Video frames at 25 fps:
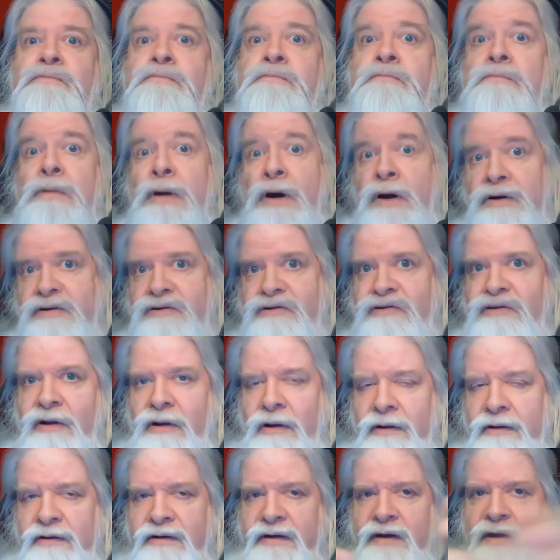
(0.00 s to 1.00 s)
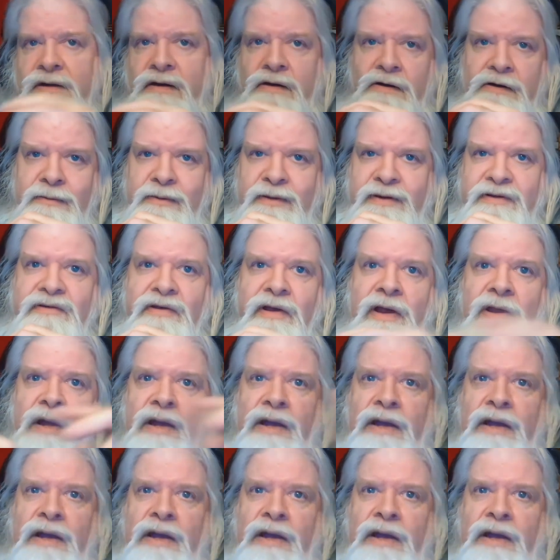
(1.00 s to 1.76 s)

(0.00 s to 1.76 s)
marching undead armies,